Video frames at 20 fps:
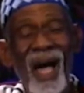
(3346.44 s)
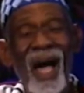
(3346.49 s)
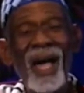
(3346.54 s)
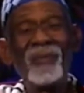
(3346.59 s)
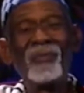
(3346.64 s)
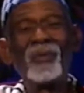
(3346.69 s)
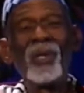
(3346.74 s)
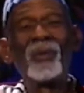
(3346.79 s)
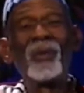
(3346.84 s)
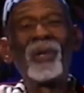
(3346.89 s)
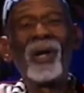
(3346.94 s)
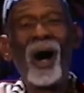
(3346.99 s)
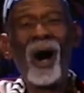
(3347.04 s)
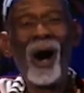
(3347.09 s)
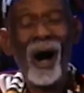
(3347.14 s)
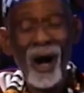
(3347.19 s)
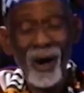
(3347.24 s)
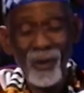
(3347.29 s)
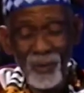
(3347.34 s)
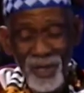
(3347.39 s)
and we will
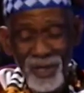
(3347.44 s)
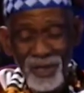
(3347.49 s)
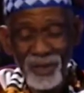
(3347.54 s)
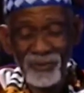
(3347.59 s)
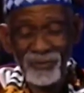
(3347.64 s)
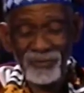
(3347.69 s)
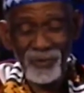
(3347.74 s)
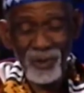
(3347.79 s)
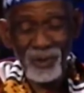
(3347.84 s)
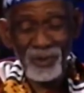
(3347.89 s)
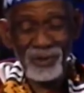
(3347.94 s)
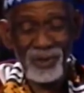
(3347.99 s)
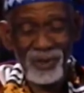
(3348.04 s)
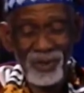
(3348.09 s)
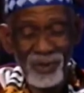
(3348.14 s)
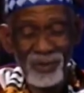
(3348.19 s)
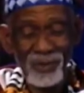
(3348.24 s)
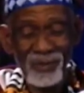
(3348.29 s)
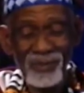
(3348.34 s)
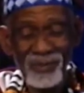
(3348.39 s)
always afford
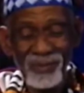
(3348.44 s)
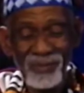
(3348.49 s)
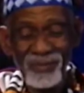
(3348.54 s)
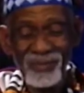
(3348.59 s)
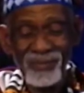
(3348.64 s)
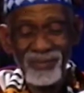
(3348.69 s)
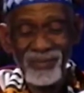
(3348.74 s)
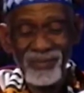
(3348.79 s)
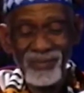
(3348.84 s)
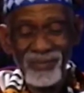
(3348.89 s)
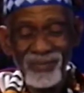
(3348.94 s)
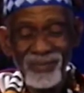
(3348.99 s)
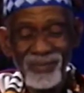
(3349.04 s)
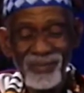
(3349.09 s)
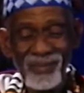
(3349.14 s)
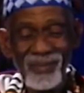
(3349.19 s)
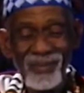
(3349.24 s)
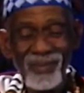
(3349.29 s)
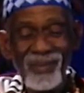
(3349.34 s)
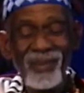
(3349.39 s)
you
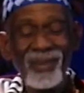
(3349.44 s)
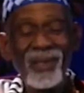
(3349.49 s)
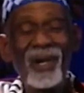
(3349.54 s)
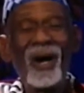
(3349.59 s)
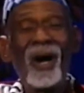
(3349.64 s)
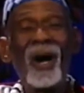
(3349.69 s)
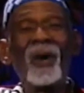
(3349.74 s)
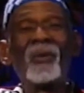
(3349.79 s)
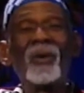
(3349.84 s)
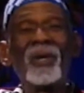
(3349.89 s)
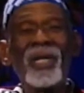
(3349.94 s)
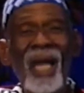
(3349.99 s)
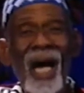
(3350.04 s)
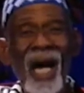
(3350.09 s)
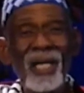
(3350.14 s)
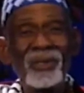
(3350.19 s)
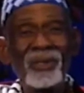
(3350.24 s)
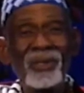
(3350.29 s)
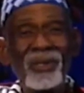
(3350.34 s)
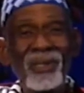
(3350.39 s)
our
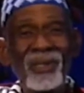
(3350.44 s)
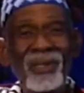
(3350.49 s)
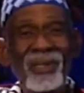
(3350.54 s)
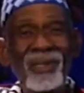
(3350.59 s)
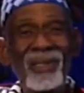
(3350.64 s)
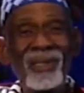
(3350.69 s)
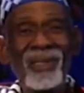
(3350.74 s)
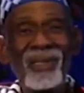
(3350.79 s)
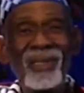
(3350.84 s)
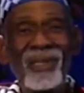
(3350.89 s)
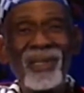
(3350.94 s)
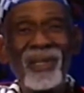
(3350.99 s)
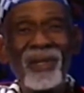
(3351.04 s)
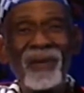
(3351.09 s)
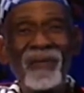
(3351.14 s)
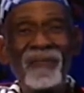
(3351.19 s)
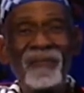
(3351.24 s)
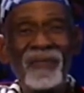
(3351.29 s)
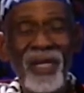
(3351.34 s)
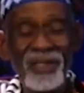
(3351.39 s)
natural
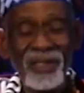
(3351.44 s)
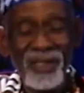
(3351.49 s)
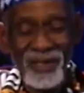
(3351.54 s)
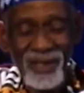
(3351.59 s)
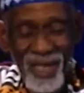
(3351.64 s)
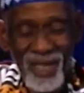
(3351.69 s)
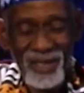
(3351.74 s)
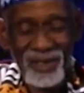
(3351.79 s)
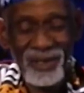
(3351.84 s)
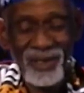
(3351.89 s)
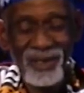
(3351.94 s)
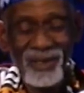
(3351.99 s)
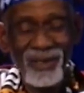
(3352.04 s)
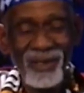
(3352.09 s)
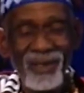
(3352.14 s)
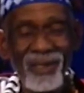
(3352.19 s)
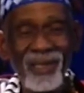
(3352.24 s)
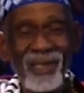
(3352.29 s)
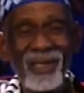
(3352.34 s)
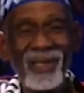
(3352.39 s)

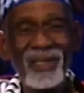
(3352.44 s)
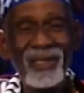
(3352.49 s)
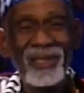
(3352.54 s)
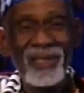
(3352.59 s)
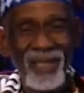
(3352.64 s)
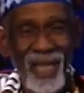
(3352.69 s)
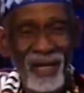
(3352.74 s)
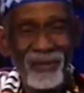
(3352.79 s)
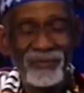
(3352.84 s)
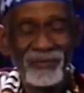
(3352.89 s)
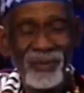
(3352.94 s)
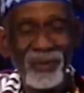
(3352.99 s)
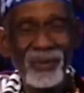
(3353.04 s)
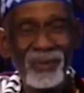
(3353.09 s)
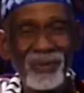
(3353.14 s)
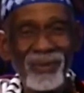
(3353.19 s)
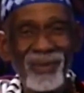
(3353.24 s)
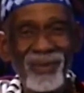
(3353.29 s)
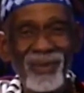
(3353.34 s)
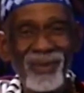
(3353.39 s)
vegetation
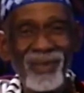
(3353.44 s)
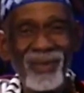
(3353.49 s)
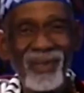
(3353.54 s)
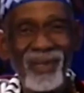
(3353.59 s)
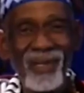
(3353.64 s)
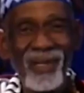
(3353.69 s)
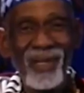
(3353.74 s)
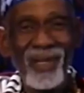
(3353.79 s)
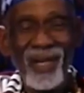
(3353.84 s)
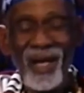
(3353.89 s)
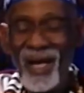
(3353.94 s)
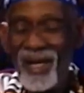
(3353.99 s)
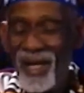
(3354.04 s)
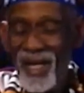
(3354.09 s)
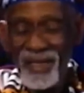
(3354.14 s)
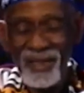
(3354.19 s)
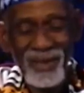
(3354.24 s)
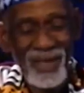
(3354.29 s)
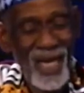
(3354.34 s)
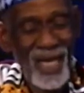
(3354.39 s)
self-food. And
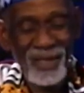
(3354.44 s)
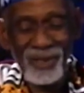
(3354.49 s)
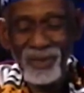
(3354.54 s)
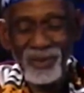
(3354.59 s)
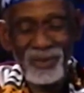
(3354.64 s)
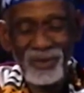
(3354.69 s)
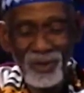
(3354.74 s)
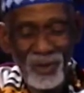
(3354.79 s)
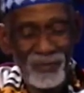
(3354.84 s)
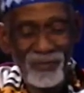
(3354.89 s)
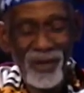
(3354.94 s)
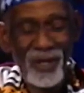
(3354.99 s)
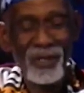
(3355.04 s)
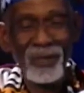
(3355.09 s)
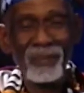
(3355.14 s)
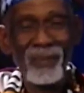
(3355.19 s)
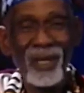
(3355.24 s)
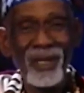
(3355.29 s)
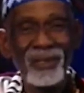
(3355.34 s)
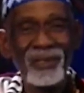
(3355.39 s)
I thank you so
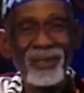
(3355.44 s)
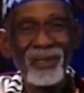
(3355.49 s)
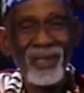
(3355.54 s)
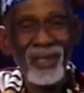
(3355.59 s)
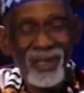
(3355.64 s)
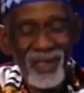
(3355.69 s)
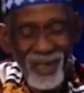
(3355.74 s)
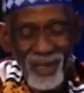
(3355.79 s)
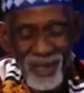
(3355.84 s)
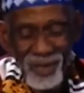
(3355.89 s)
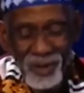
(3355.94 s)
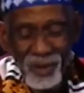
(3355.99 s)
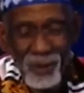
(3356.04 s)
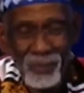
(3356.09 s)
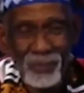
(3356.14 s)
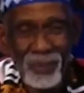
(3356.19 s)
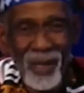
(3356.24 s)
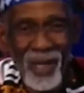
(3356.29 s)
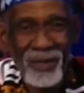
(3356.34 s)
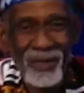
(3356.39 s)
very much. Your
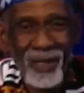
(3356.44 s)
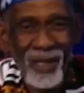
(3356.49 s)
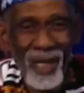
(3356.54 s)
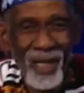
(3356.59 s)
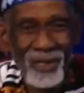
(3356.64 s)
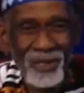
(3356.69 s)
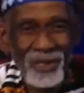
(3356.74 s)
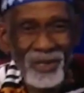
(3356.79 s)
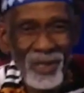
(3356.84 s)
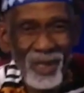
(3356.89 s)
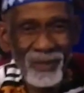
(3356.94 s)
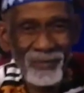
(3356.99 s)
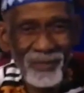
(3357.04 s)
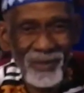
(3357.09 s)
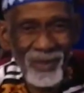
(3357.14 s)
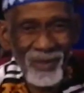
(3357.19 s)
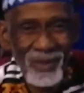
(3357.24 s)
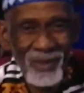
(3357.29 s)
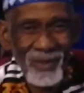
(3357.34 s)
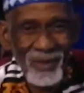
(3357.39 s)
brother and
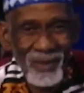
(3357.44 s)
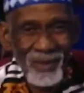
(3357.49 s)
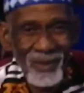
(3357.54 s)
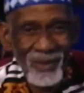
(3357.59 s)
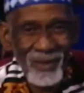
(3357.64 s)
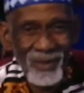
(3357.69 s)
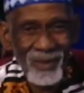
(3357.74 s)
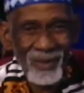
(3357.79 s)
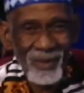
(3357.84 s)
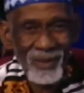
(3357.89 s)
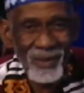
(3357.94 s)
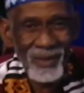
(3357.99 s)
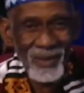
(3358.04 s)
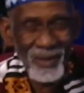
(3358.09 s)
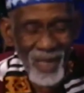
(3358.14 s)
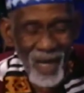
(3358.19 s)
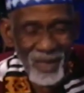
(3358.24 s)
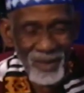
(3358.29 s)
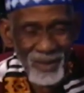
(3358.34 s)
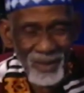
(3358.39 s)
servant,
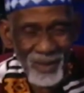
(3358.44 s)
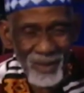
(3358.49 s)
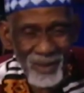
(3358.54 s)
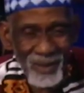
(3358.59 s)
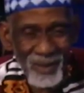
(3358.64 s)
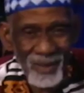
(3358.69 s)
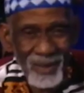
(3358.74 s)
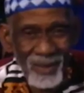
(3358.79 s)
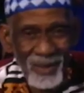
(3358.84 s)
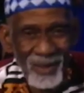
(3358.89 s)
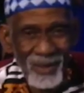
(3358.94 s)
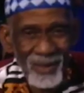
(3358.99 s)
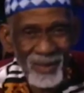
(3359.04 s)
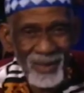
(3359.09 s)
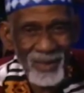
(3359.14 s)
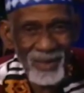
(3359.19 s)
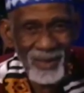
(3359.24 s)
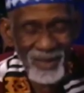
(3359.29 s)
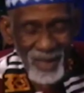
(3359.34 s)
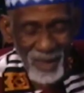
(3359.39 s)
Dr.
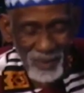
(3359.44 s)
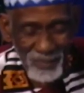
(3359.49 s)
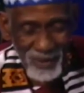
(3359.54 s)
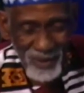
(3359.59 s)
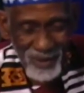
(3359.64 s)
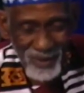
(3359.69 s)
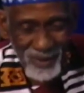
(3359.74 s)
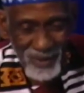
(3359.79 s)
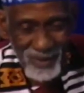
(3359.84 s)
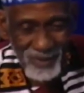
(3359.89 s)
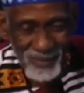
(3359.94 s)
Sebi.